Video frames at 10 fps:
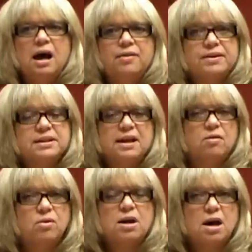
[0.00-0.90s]
The
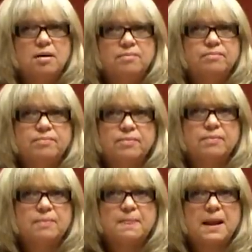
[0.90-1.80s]
sale will come
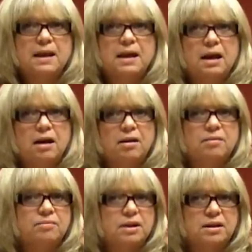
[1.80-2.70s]

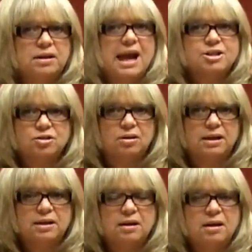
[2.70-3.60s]

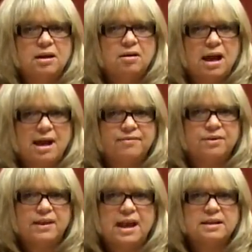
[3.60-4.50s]
naturally
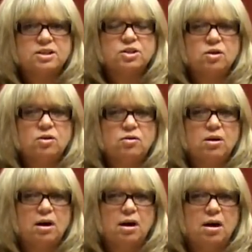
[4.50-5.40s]
after that.
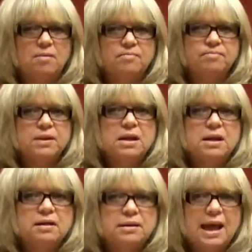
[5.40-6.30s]
So
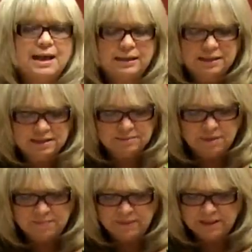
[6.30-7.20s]
that is
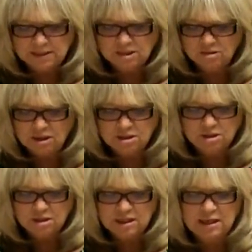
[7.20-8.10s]
my biggest
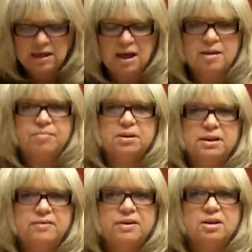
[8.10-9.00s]
structure, and I
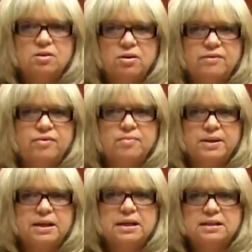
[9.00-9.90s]
believe in going from
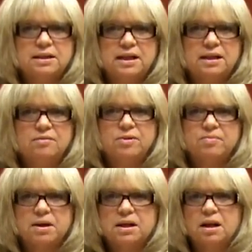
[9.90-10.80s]
beginning to end
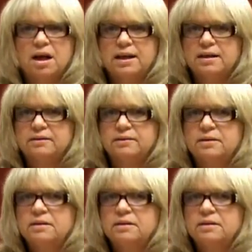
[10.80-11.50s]
with my client